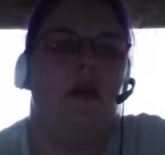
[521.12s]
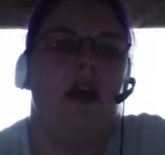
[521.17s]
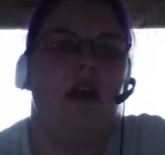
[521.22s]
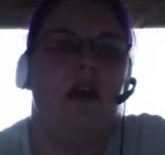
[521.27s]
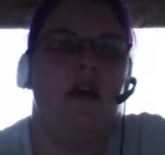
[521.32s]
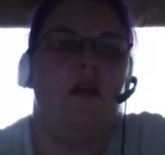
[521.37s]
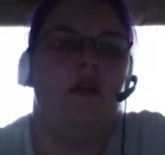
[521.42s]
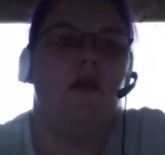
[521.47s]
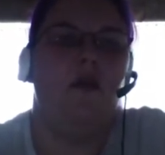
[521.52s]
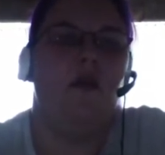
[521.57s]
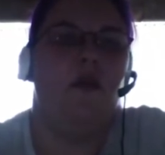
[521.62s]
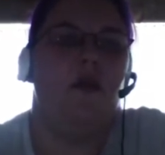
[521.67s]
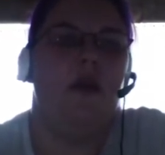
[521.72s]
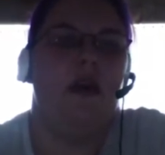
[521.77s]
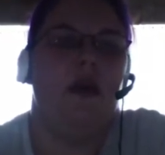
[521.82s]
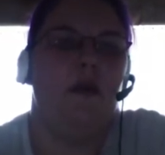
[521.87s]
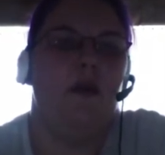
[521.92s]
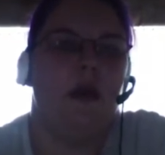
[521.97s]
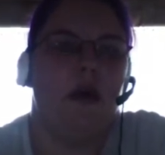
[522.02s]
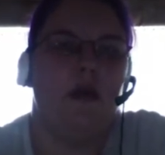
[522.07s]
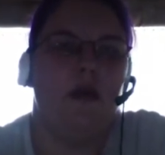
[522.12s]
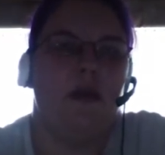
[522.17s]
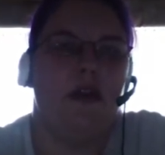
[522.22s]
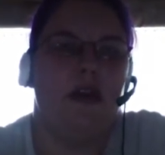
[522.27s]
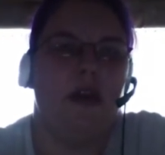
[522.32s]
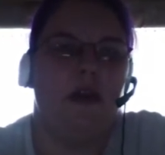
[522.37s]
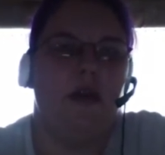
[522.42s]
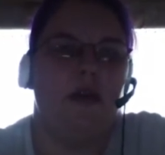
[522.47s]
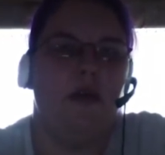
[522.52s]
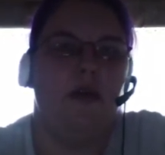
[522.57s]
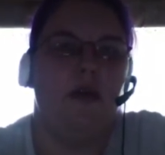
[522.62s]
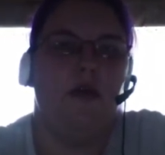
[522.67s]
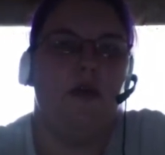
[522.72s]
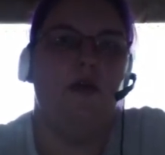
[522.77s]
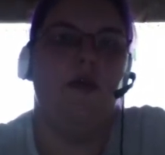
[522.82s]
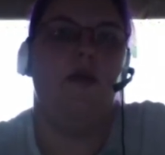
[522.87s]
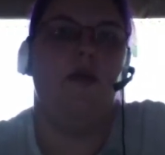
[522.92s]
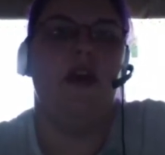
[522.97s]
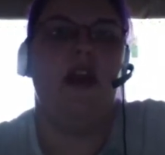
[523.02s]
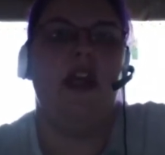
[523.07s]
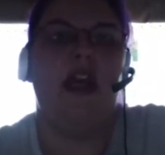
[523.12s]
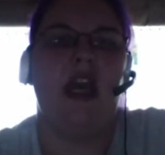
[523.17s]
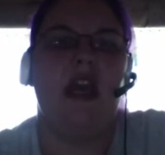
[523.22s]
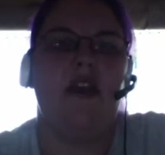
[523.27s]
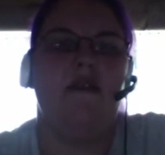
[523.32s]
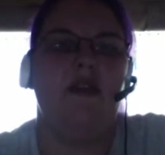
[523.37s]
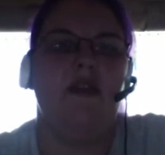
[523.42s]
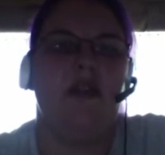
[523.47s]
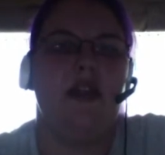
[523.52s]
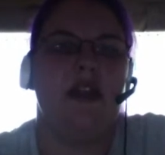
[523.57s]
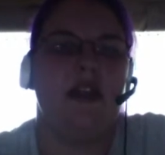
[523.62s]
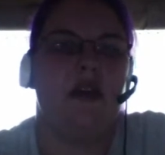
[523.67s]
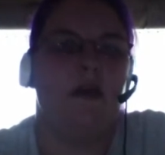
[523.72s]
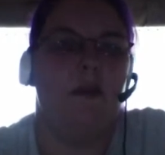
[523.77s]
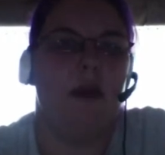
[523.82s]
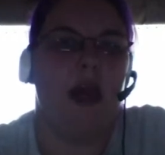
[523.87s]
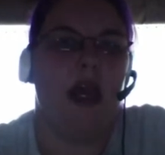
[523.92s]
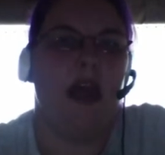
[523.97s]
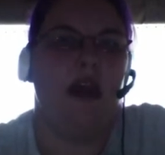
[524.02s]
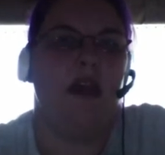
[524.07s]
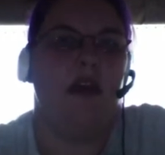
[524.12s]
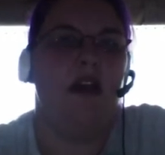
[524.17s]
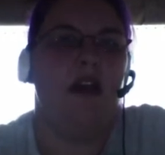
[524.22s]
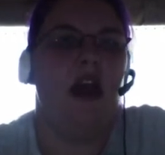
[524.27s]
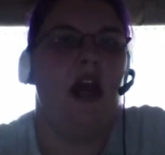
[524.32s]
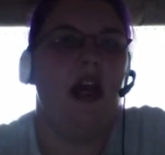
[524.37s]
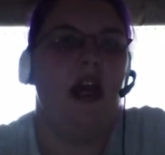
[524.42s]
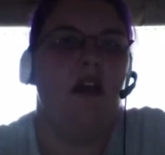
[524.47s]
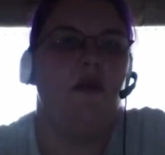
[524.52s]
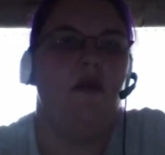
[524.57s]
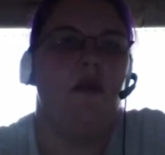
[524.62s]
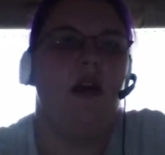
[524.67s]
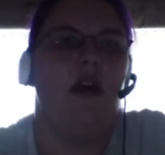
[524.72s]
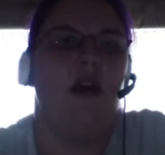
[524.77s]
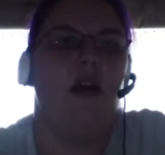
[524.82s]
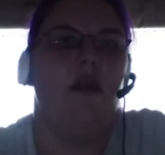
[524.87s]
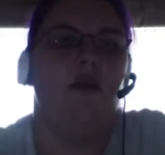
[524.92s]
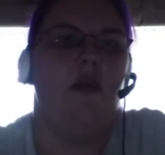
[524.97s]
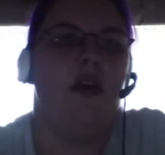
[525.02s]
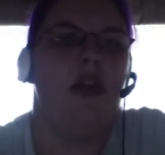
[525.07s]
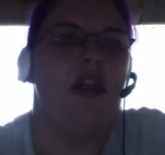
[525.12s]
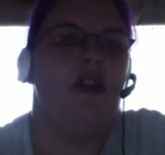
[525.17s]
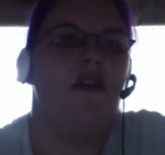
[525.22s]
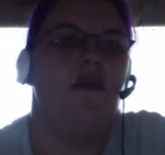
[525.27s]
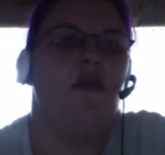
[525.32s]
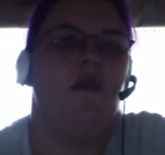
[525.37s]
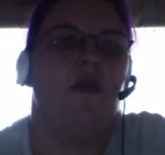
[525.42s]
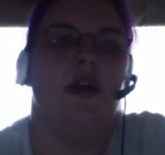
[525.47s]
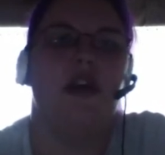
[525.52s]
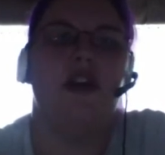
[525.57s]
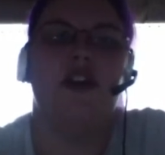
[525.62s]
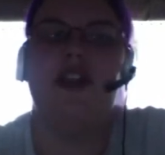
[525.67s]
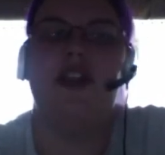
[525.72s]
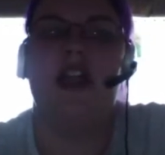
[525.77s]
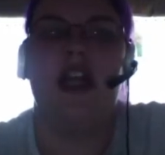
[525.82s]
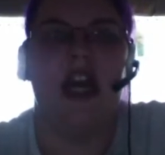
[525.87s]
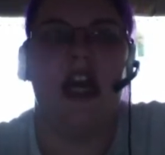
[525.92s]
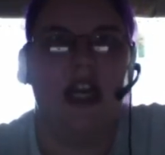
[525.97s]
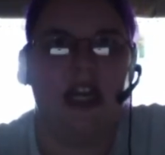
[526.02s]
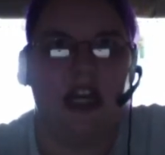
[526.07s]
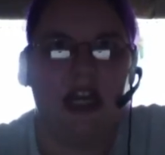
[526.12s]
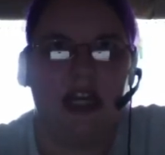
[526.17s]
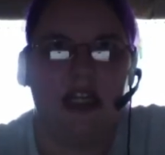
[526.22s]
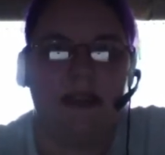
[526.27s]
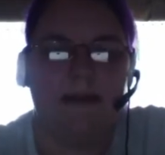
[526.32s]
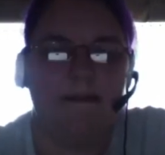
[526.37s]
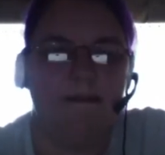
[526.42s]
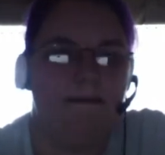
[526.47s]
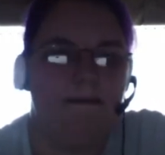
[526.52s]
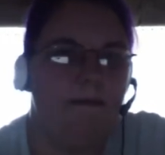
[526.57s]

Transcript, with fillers: when we were with you, we gave you this command, anyone unwilling to work should not eat."